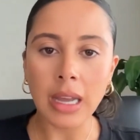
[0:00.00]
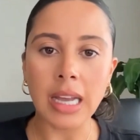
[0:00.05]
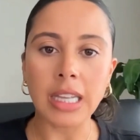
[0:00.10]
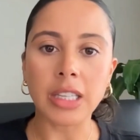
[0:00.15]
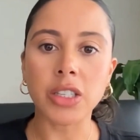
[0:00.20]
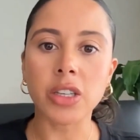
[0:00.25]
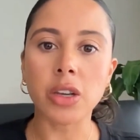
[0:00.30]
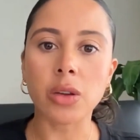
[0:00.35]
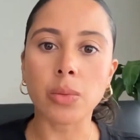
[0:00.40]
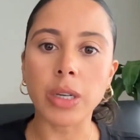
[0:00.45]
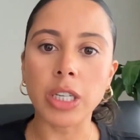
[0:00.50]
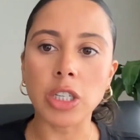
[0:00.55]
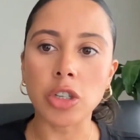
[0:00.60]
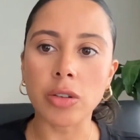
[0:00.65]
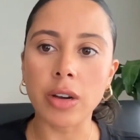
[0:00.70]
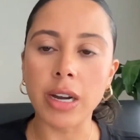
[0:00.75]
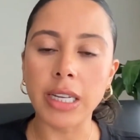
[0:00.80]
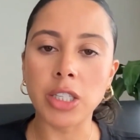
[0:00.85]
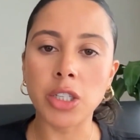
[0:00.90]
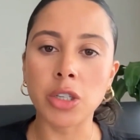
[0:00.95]
And so we
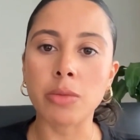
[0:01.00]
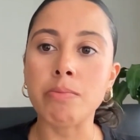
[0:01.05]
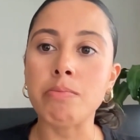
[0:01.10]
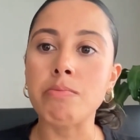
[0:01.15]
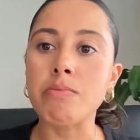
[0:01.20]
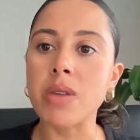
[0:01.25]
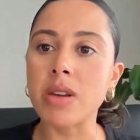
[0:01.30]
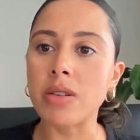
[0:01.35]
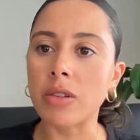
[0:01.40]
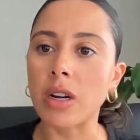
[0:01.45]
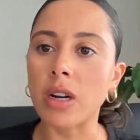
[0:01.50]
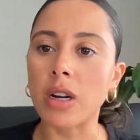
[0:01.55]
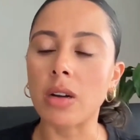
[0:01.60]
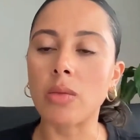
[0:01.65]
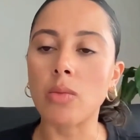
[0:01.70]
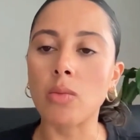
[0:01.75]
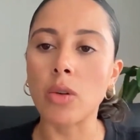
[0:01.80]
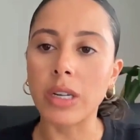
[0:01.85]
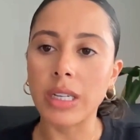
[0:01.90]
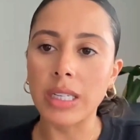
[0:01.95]
try to mirror
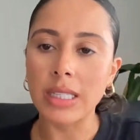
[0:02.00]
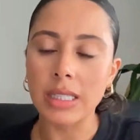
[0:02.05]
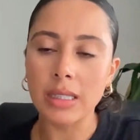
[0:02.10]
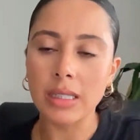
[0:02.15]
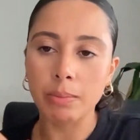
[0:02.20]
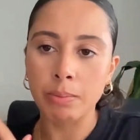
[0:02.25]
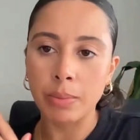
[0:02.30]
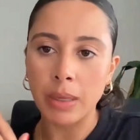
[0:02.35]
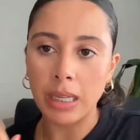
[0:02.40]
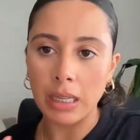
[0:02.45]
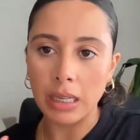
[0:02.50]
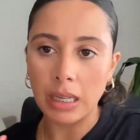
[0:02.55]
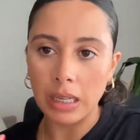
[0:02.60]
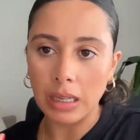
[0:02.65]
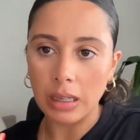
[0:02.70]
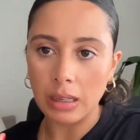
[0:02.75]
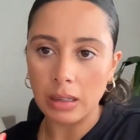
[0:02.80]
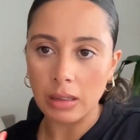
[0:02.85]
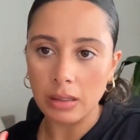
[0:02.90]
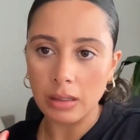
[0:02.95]
what is
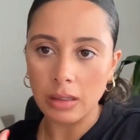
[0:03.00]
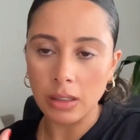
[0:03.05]
being,